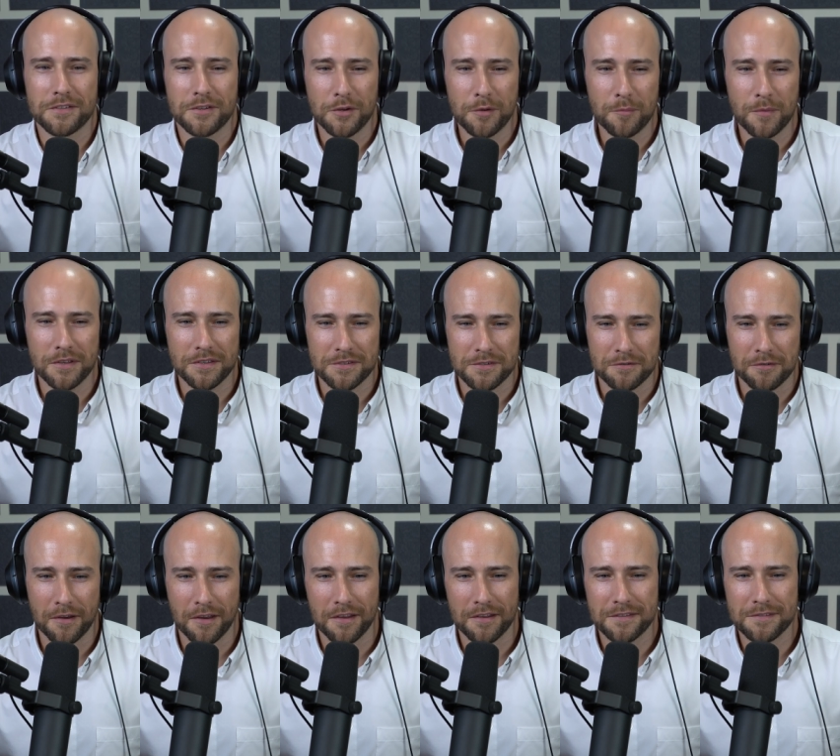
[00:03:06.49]
human
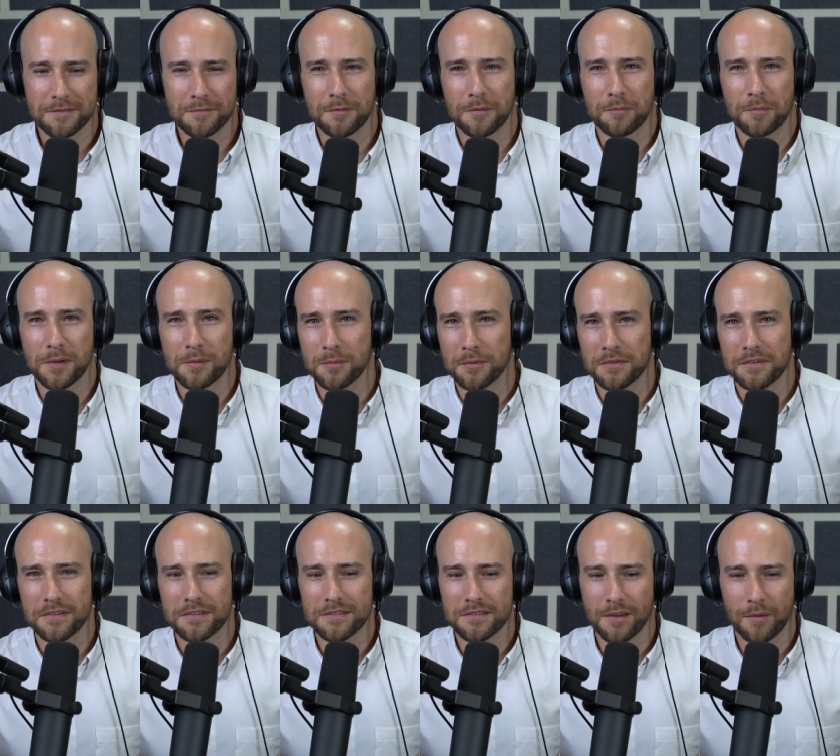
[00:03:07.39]
strikes with people
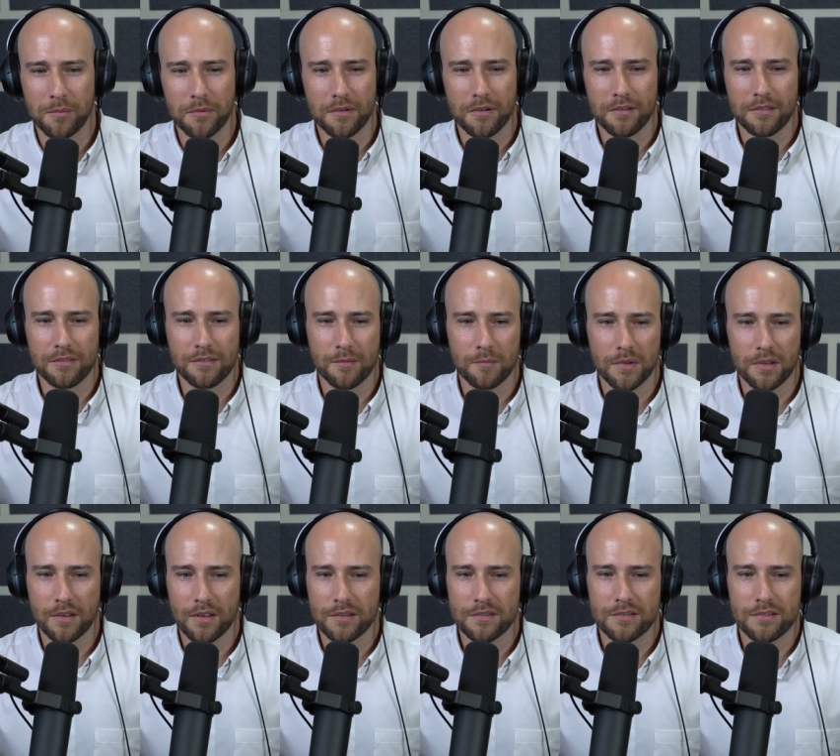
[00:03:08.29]
just up there and i mean
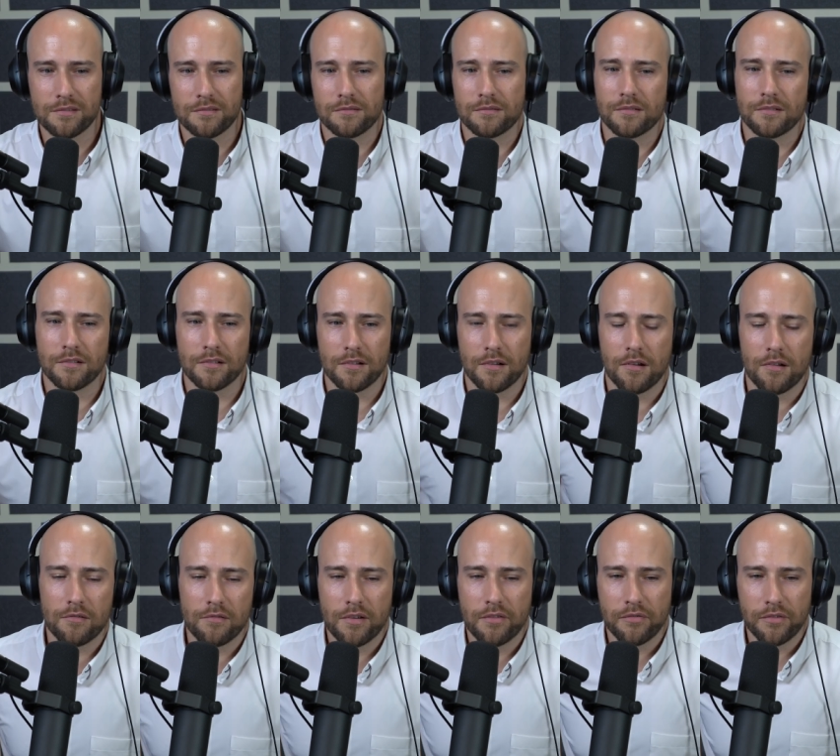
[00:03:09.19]
that's
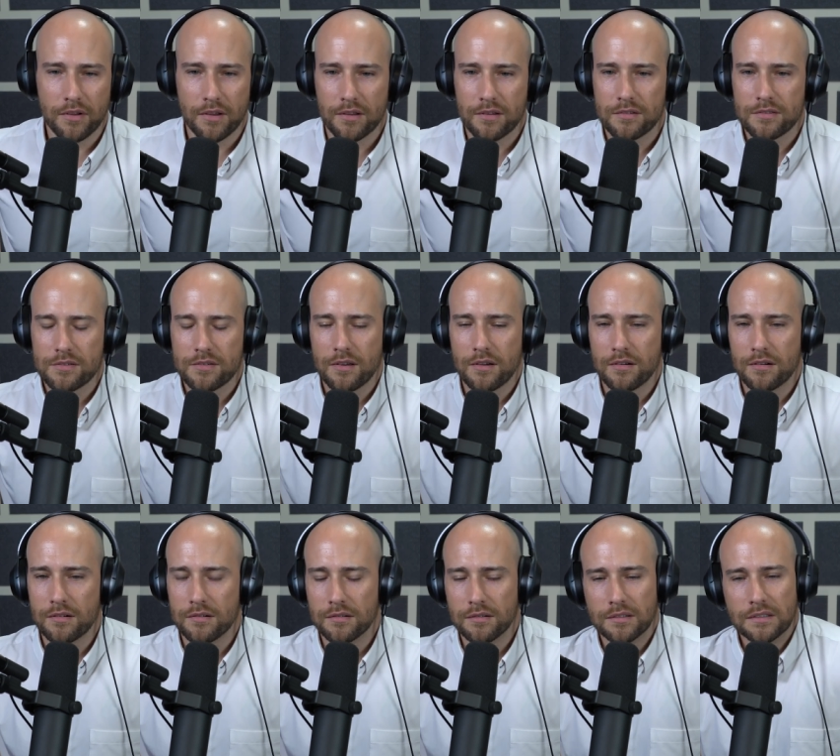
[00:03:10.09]
horrific
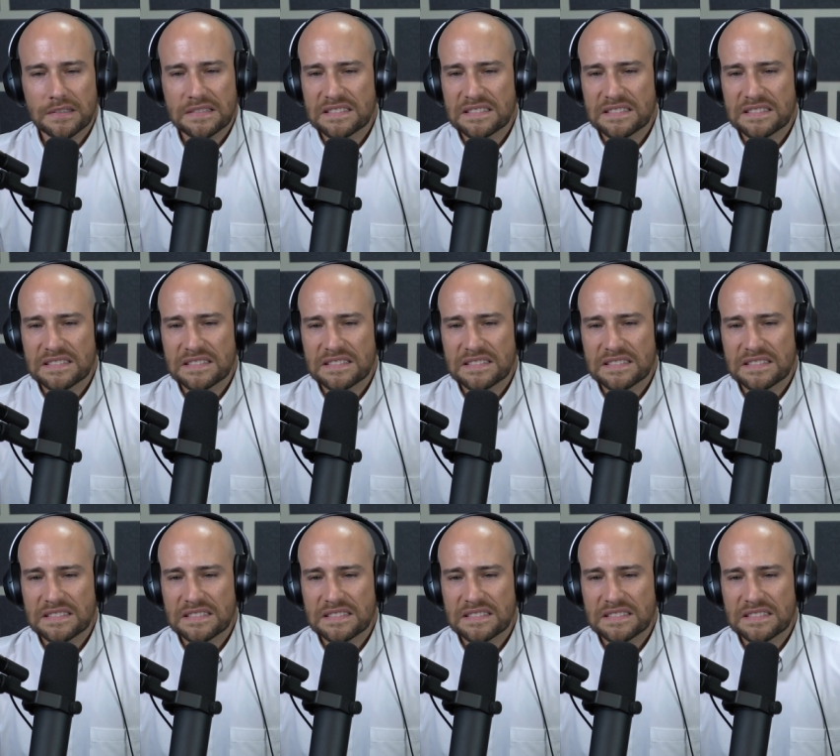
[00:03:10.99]
so